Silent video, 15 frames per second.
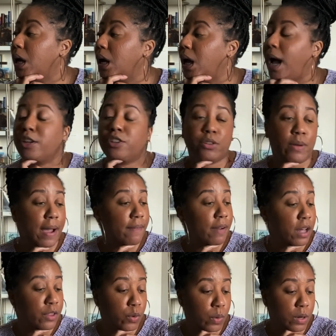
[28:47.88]
I do have
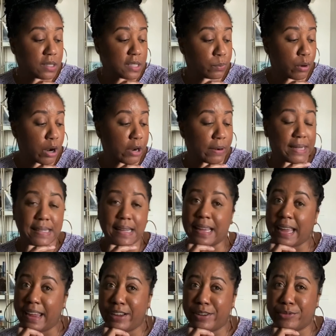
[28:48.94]
other works in progress. I
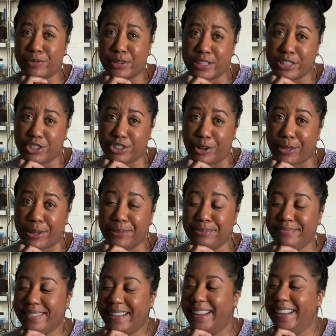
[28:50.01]
can't really show them.
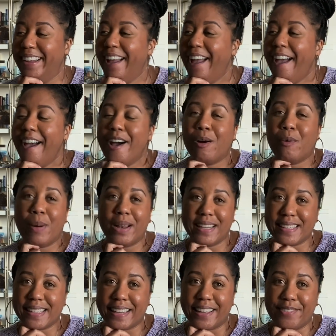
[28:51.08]
One
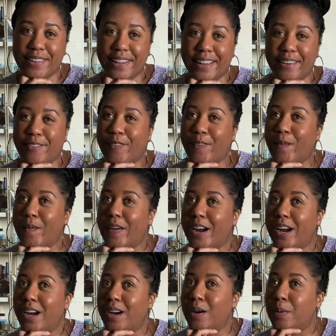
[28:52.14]
is a gift knit
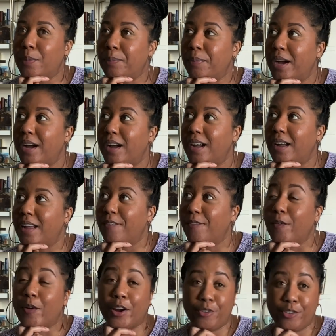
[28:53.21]
for my
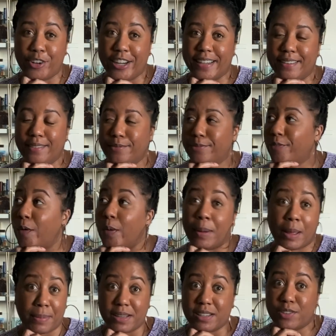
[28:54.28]

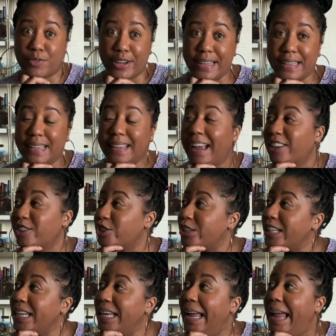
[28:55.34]
best friend,
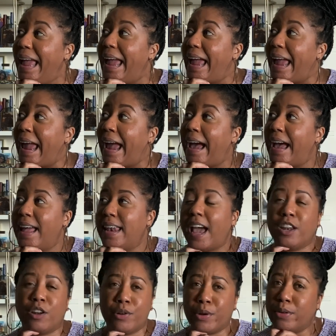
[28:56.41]
actually. And I
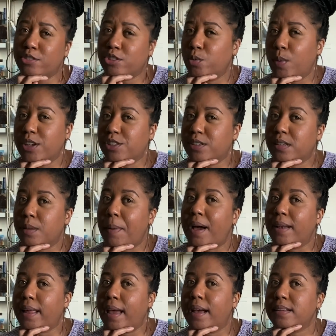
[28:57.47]
don't know if she watches the
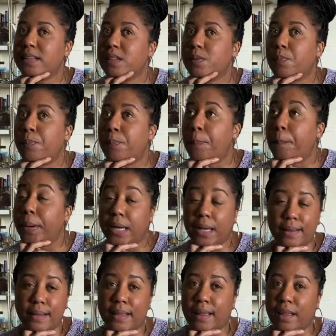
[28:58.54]
podcast,
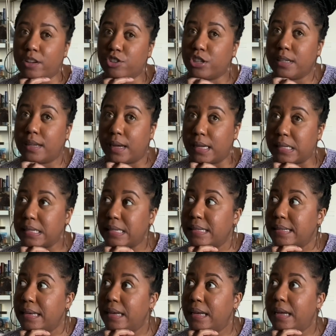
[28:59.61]
but in case she does,
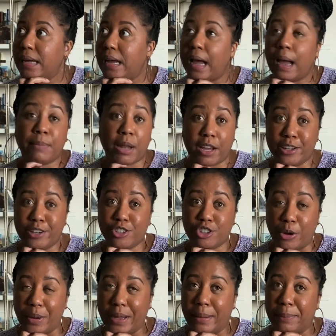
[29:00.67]
I'm not going to
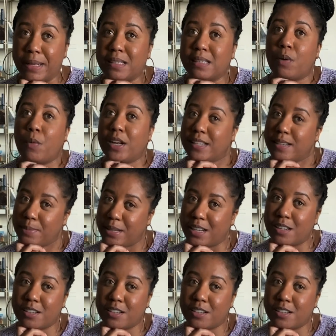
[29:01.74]
show it because I want it to be a